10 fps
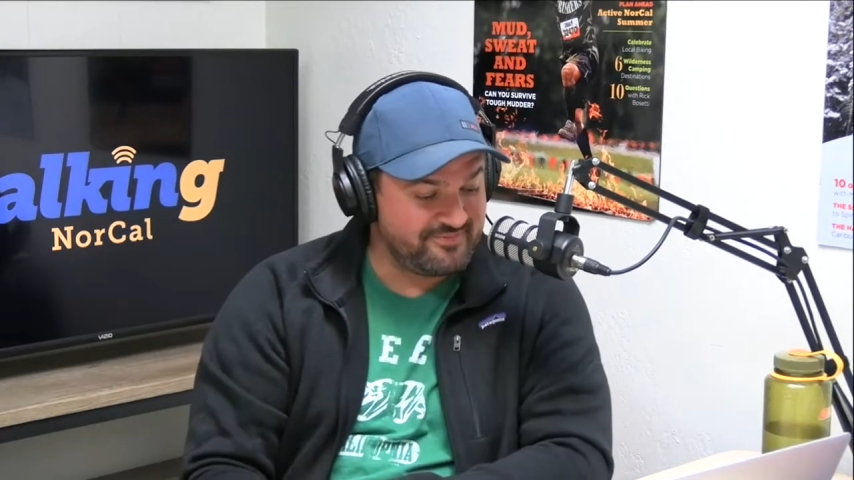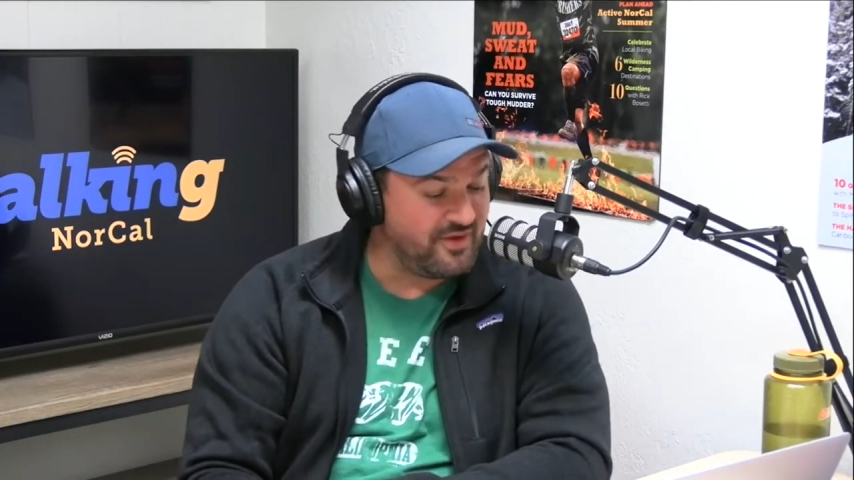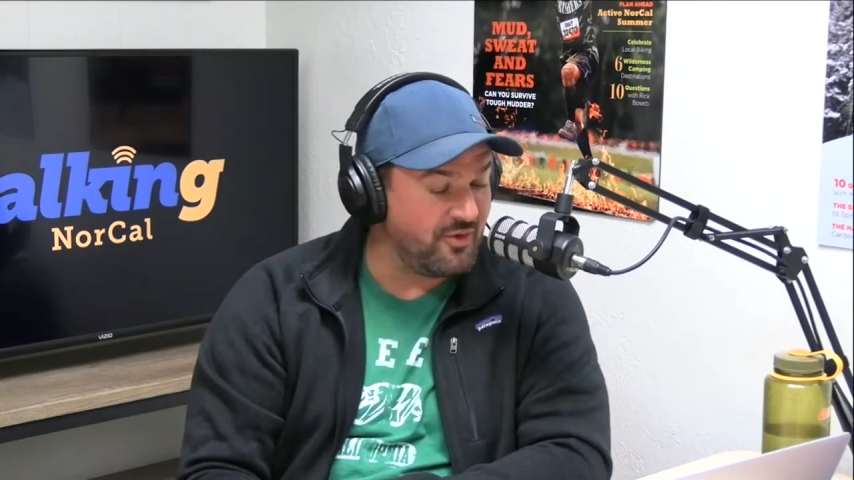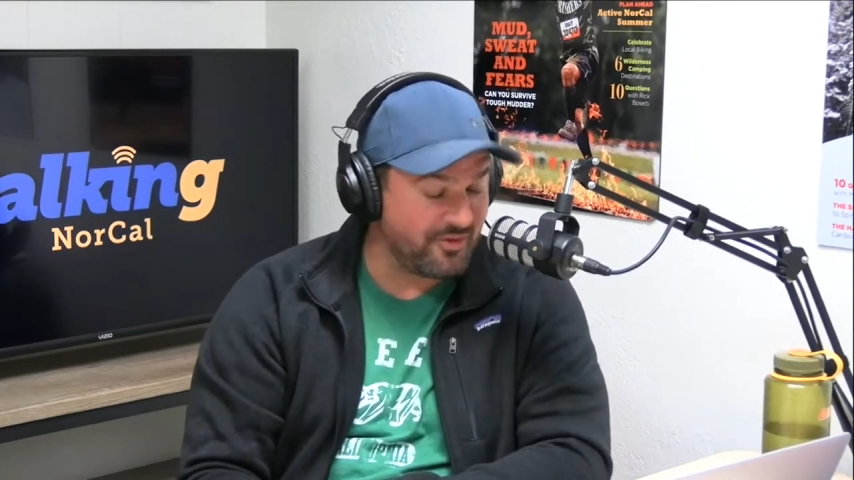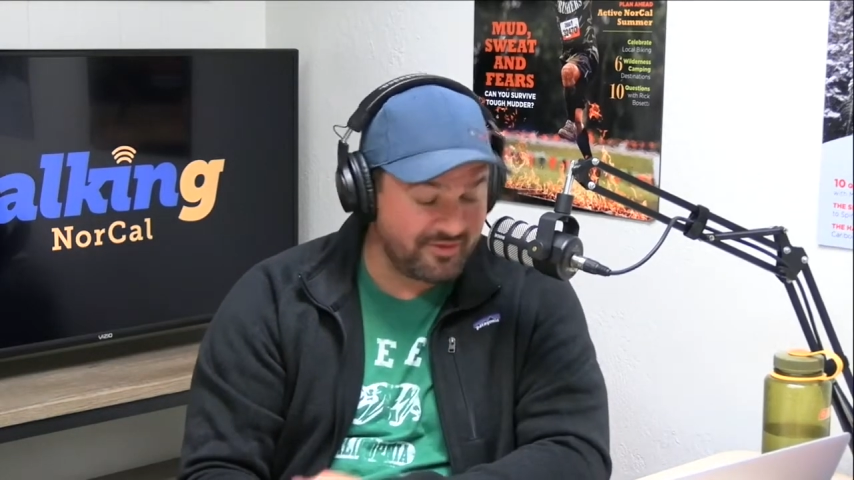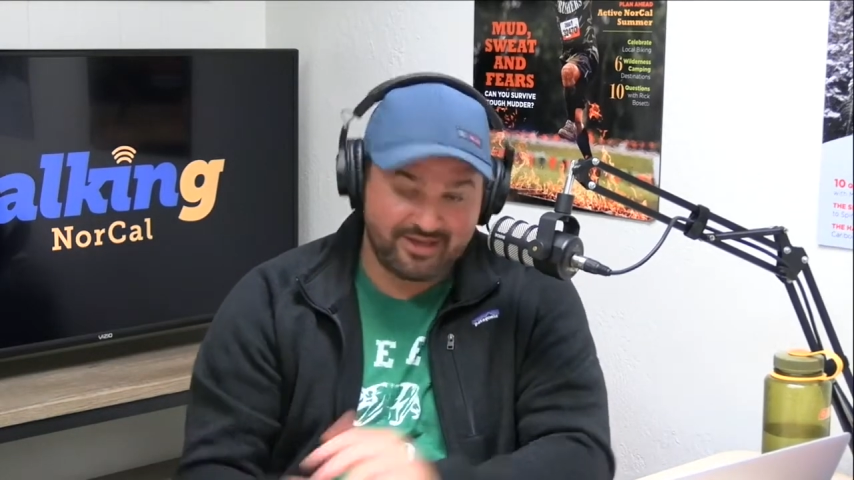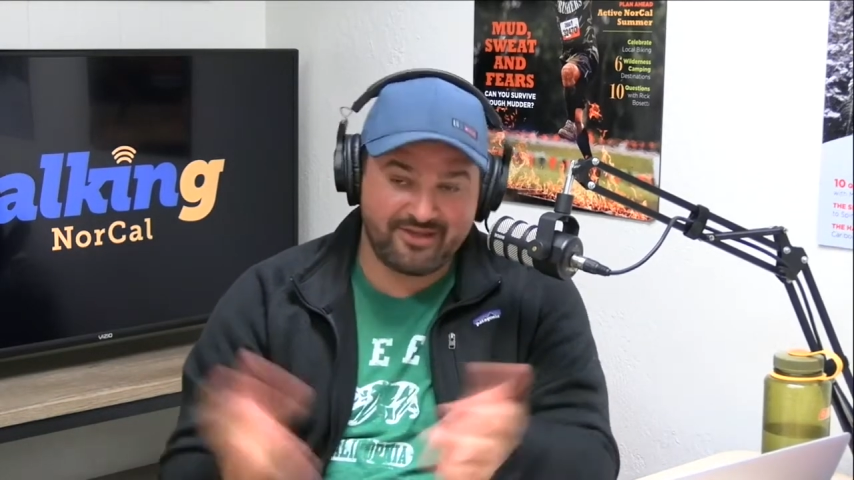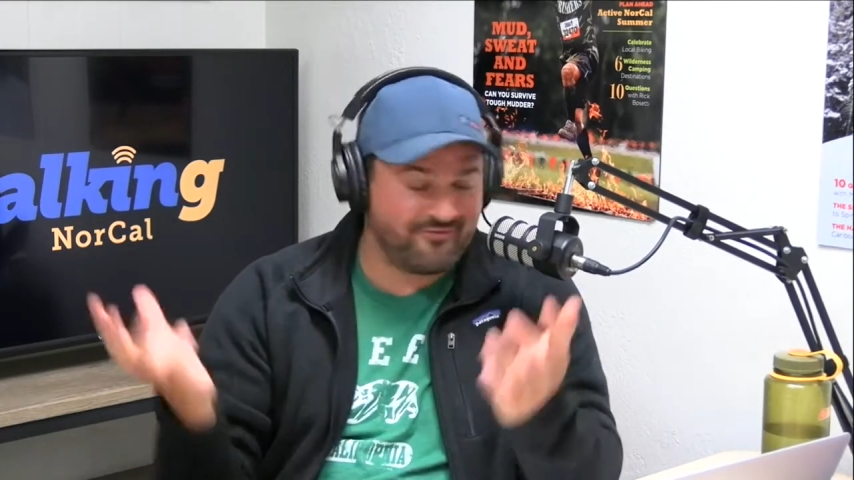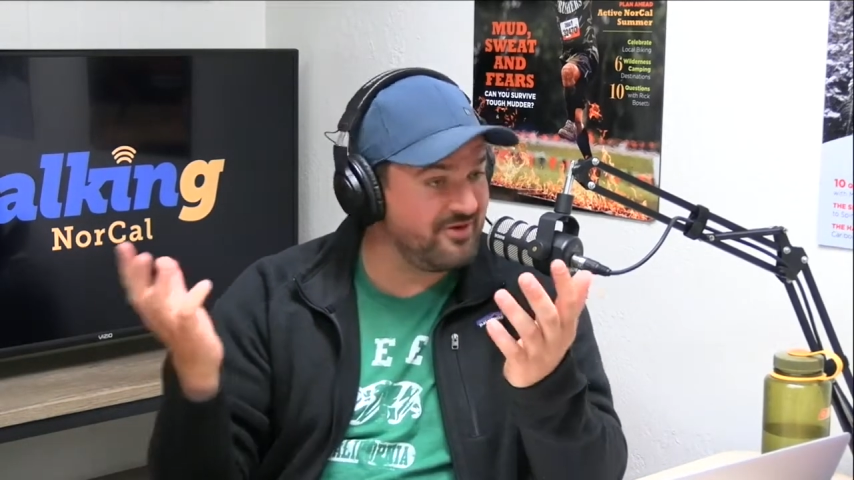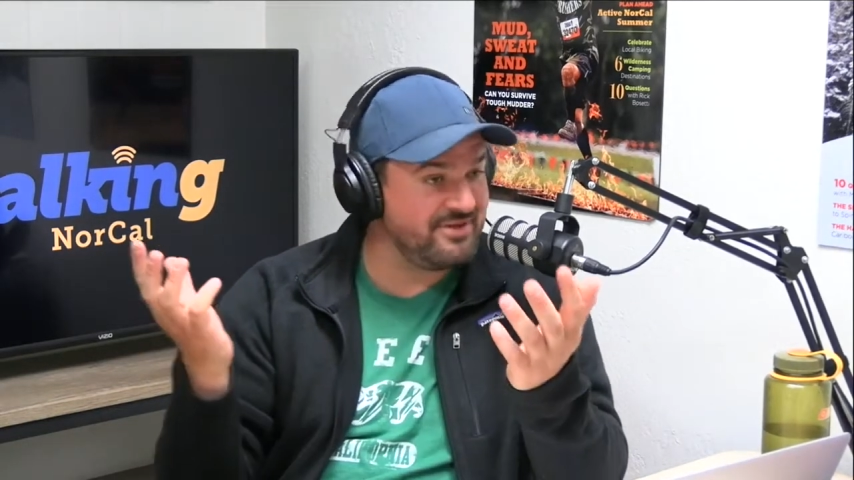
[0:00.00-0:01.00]
Northern
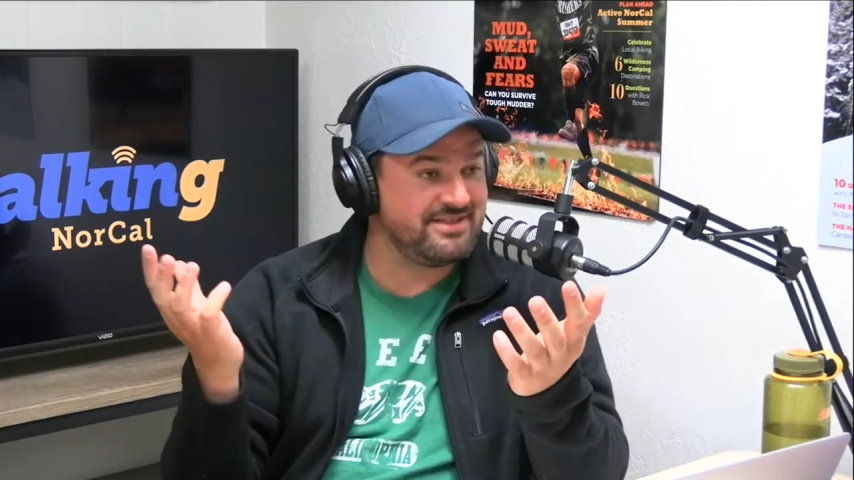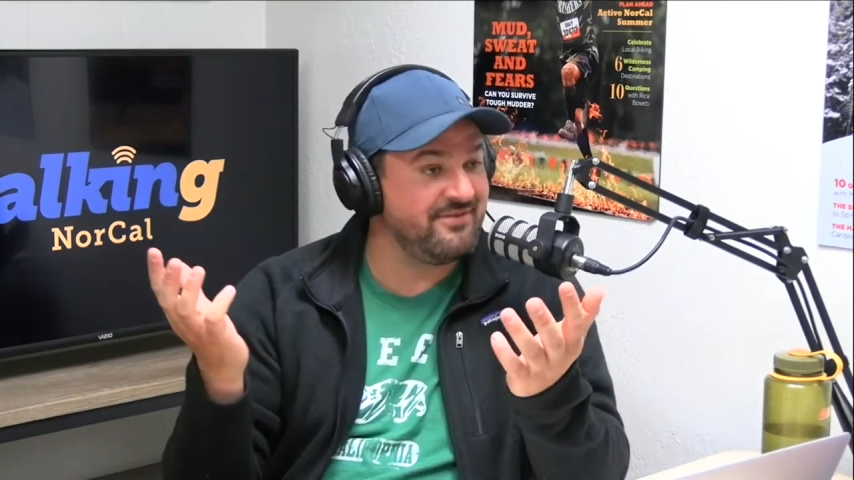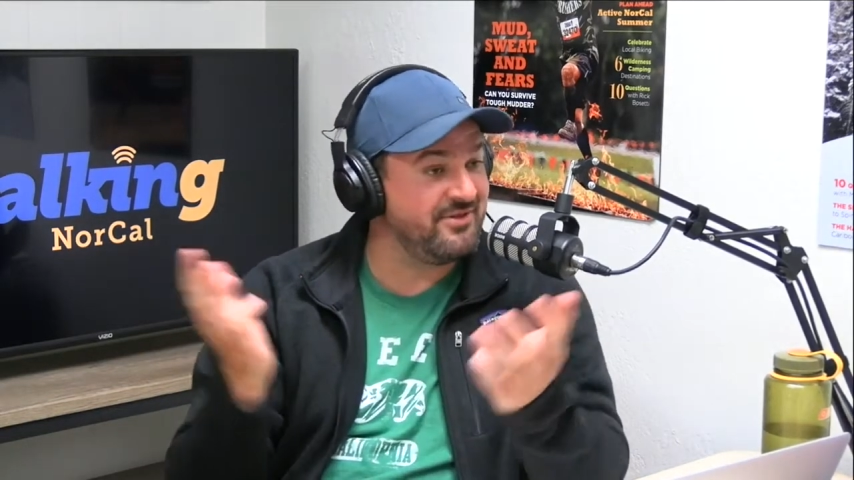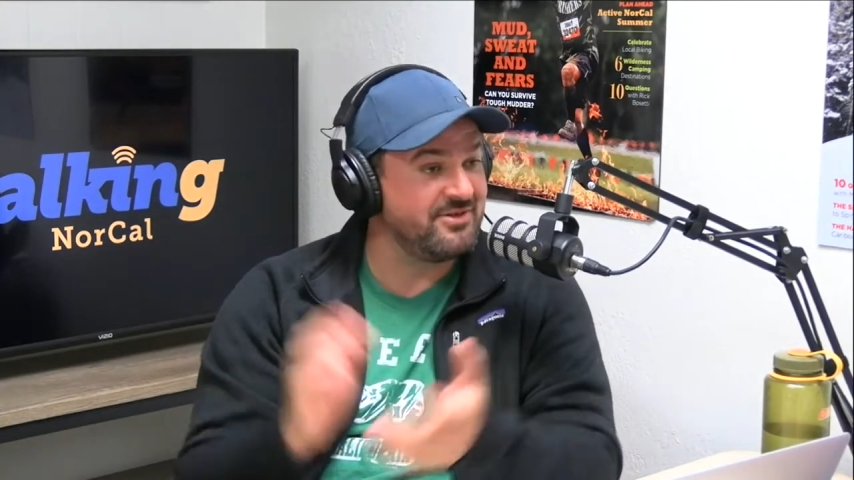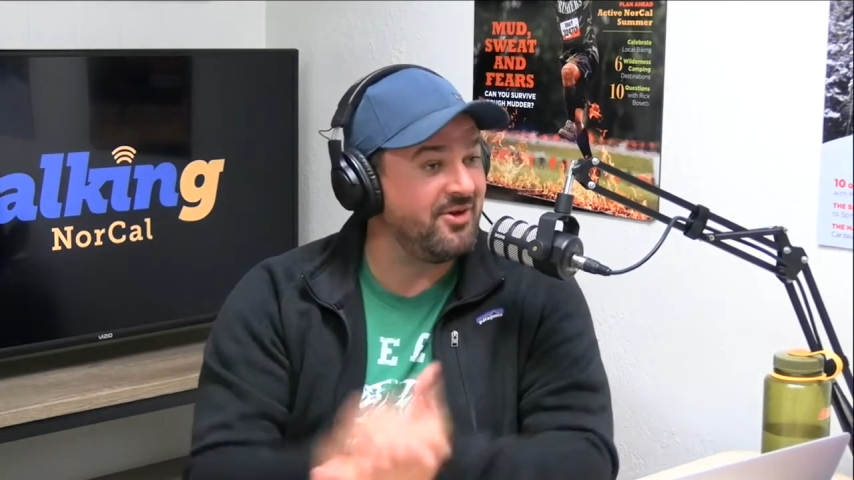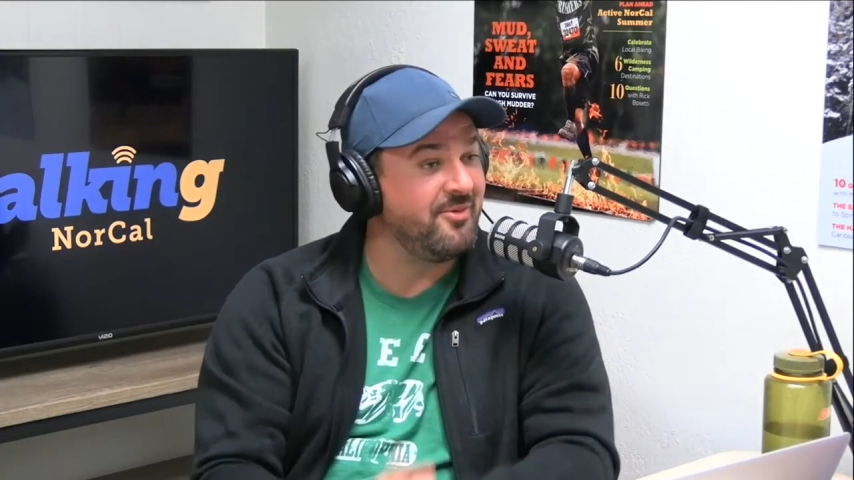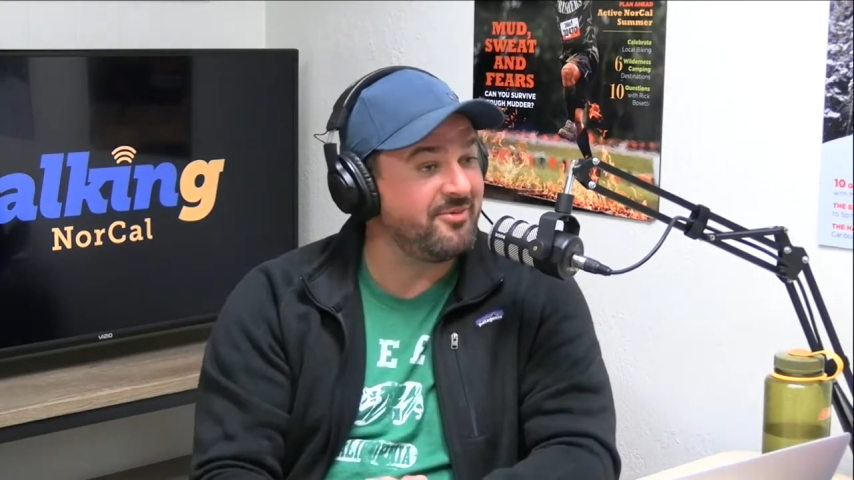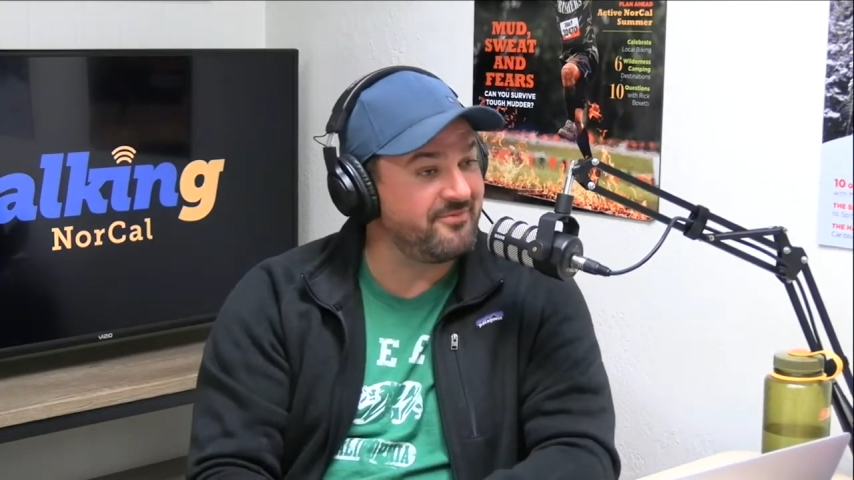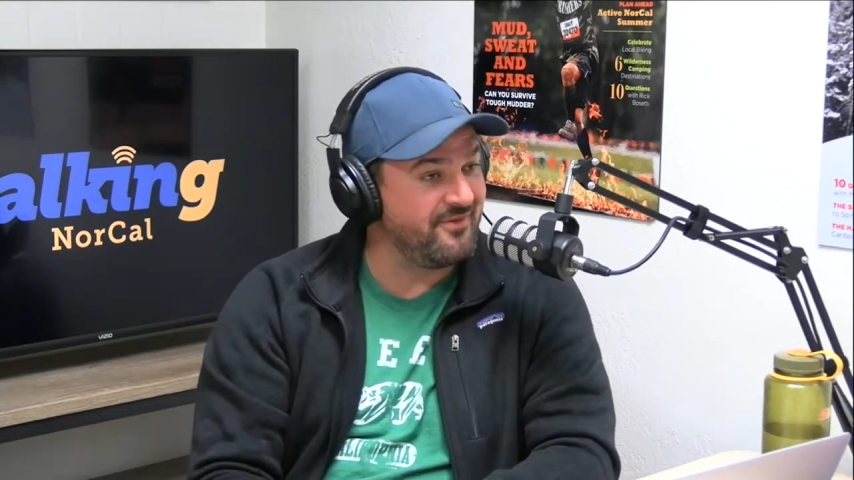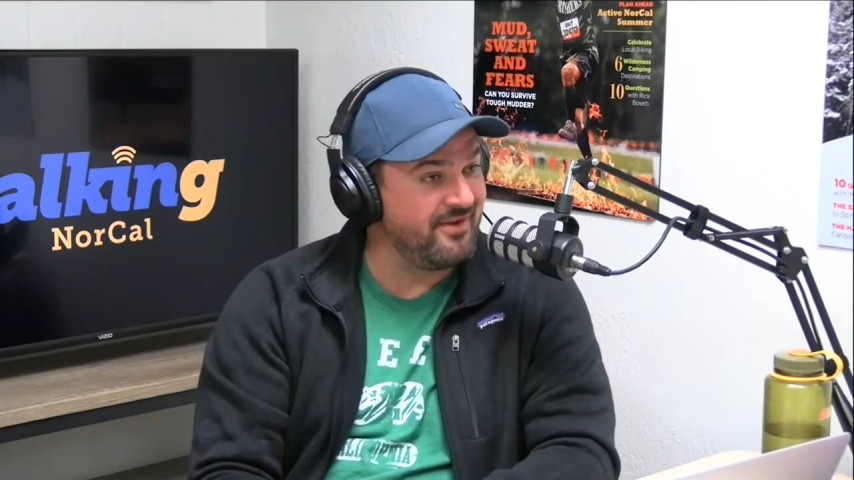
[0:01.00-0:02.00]
California is the official
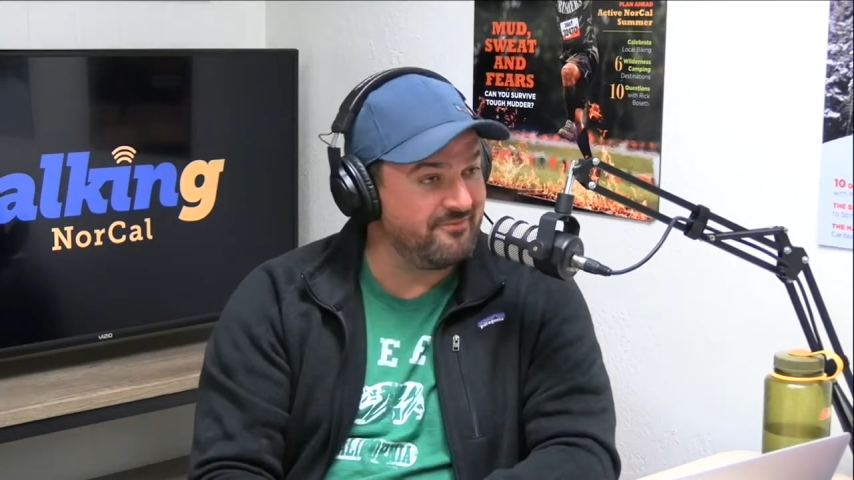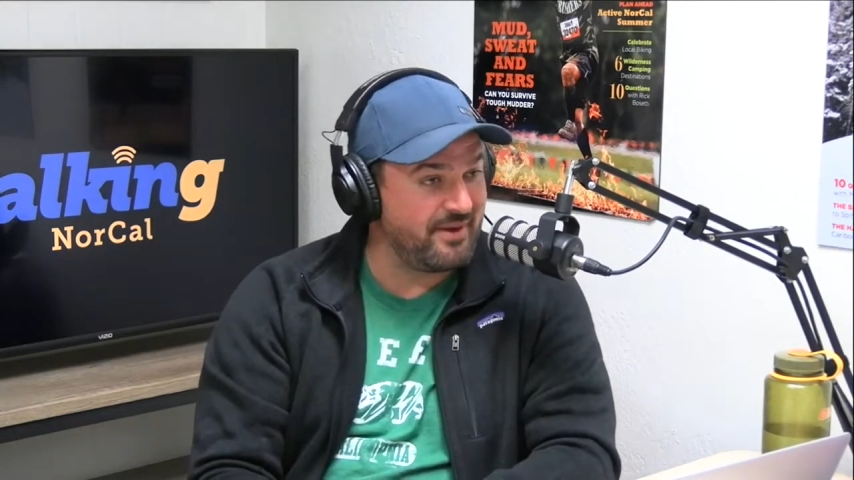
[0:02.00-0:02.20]
home of